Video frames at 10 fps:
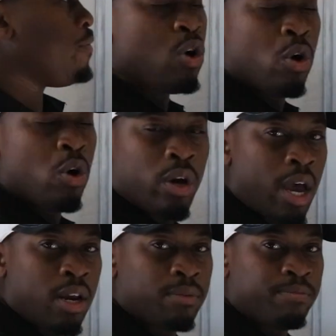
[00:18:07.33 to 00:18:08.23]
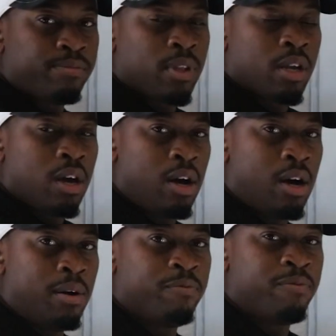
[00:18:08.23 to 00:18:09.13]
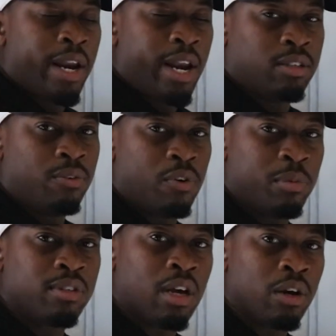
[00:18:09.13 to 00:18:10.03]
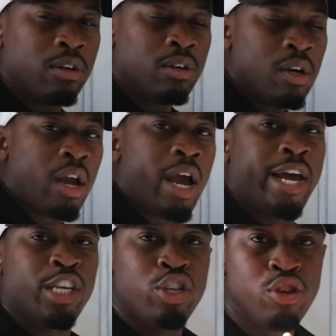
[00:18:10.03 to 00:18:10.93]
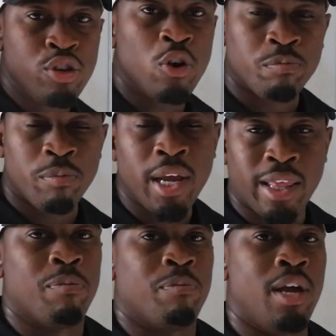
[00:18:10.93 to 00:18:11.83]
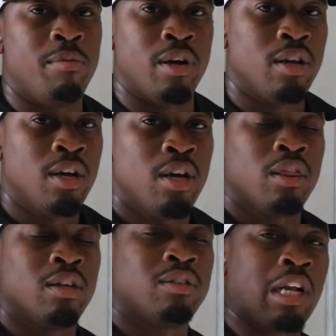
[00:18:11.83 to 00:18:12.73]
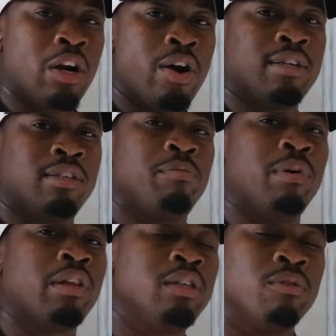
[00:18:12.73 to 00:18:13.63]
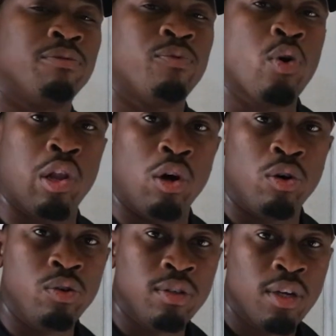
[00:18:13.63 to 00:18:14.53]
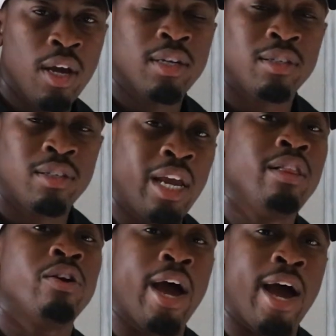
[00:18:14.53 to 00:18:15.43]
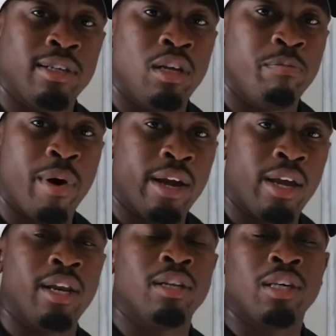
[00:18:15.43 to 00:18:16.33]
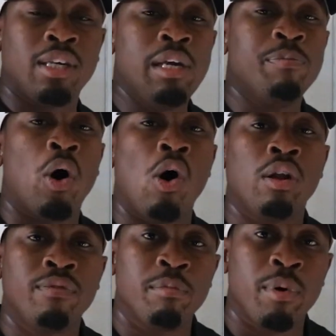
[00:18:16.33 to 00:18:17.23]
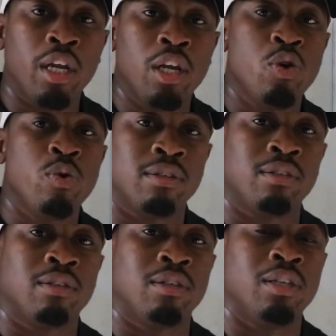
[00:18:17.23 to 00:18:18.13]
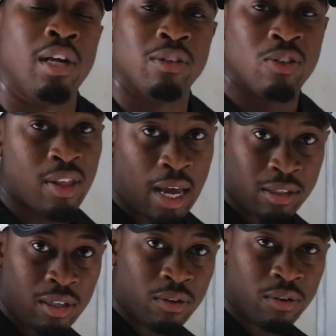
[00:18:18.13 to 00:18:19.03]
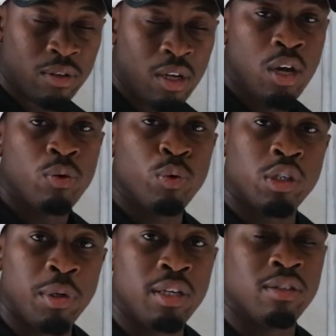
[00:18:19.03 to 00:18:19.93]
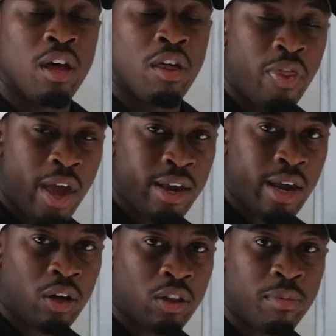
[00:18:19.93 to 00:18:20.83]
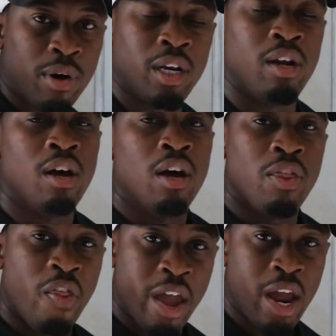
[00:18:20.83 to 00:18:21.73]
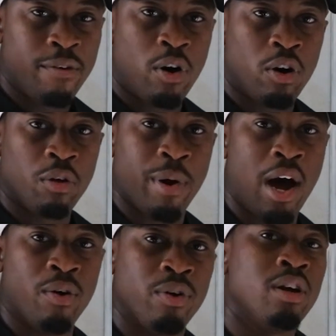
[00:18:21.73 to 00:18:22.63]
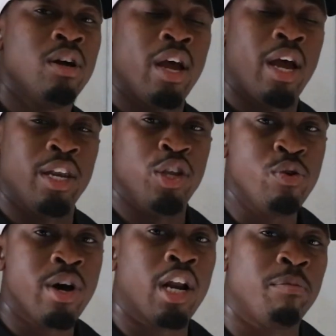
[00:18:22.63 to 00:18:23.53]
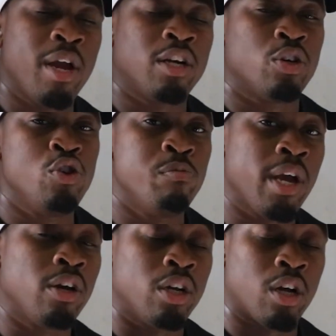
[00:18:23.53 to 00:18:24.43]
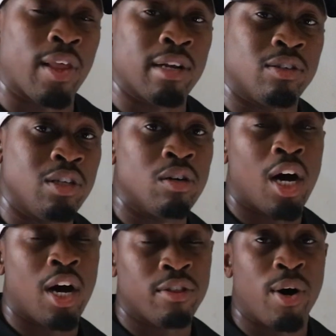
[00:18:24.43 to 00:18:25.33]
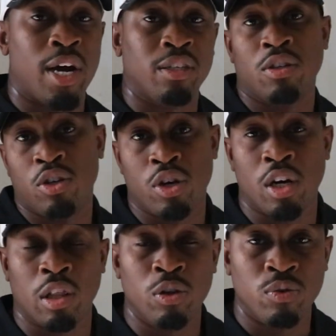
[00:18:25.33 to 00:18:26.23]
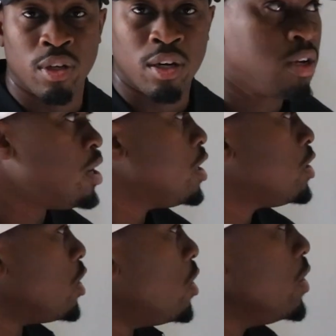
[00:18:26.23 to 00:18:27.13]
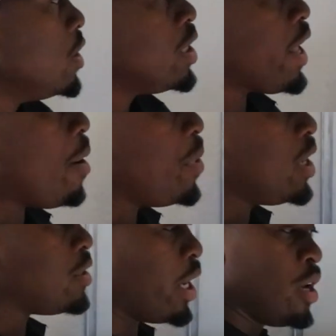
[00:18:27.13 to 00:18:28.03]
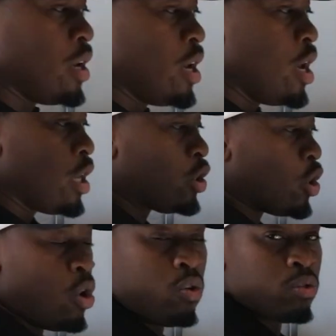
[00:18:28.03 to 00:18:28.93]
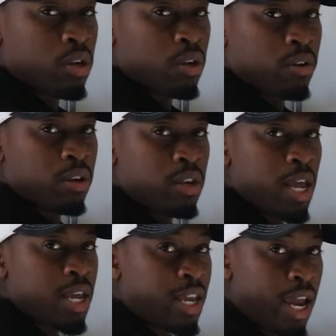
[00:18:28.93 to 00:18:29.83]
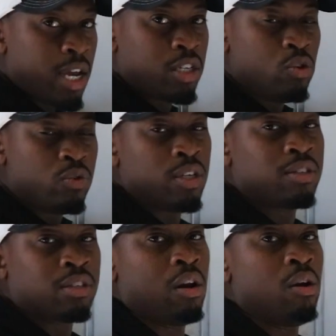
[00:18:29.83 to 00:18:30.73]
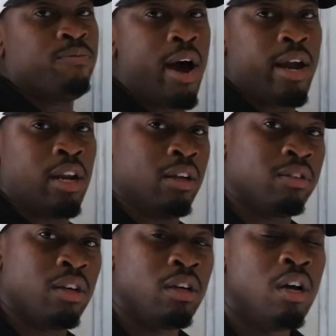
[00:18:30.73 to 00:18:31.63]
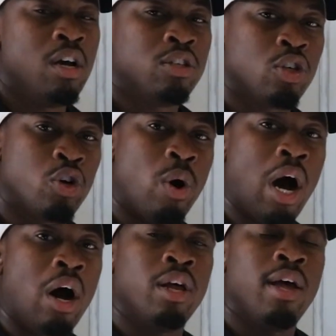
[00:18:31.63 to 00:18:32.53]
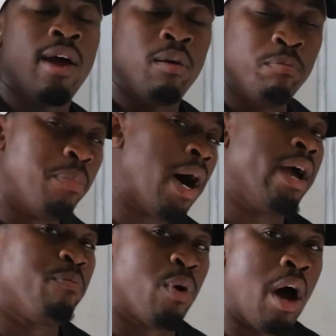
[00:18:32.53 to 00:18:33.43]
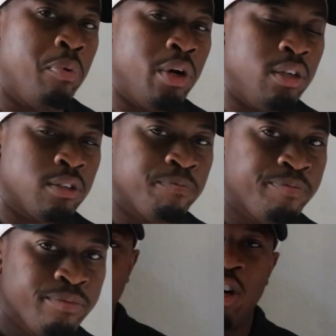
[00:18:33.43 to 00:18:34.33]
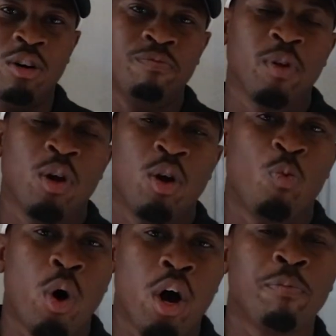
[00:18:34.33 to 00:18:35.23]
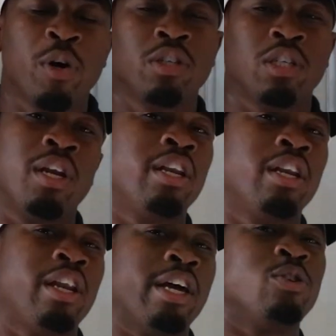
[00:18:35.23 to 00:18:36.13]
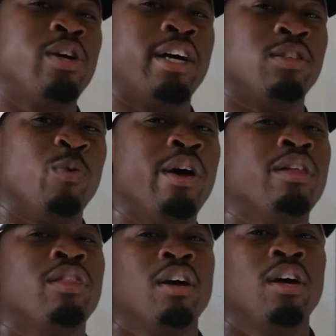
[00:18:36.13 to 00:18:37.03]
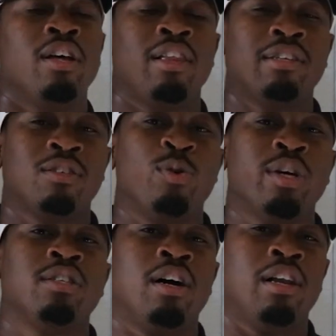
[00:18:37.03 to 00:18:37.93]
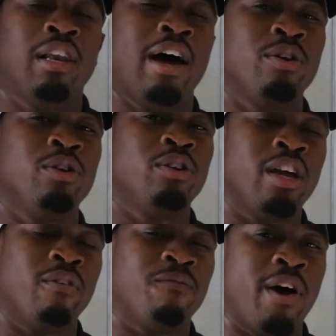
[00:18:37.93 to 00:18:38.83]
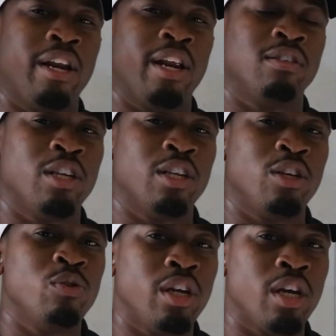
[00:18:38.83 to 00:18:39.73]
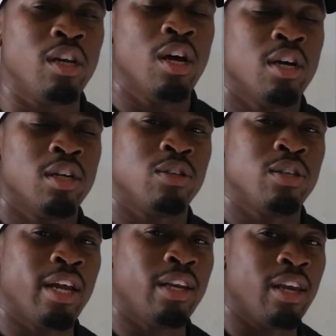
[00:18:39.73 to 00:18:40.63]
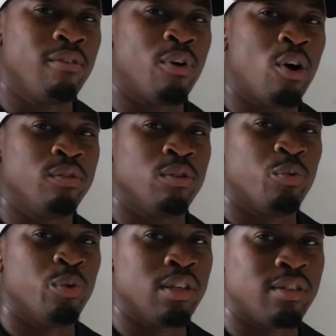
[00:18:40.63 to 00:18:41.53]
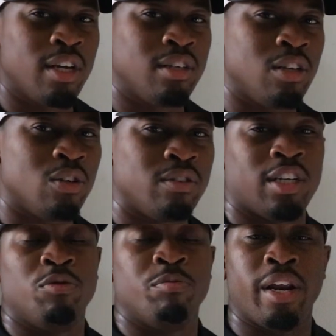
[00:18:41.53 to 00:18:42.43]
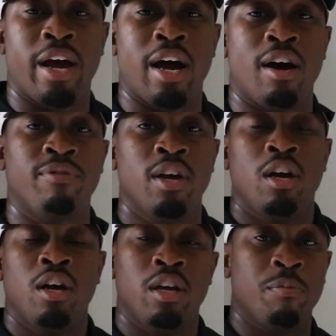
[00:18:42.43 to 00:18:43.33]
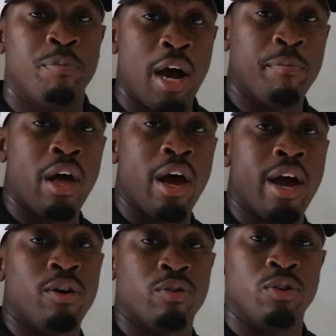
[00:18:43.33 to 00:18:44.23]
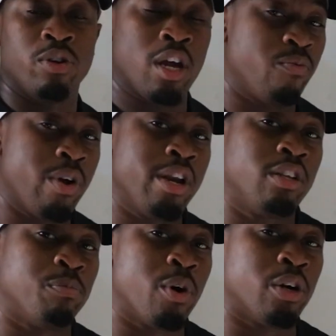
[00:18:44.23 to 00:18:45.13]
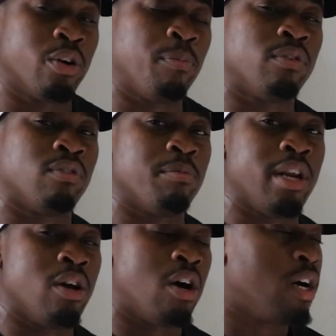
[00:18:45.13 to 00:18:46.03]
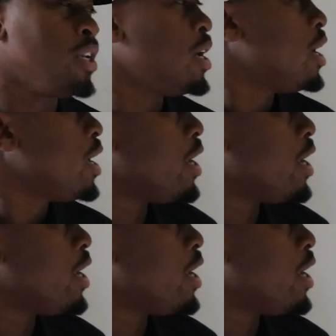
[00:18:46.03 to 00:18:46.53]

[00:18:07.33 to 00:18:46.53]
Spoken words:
If you go get financing from a seller and you don't make that payment, the seller has the ability to foreclose, take their asset back, and keep all of the money you invested into that deal, which means they get all the money, they have all the power, and you got to make sure you make good on that deal. Otherwise, you're going to lose it. So, that being said, don't negate using seller financing to go out and buy properties. So, one person I'm going to connect you guys with that's going to allow you to get financing that you need to get involved in real estate deals that you might have in the pipeline or you're getting ready to partner up with somebody on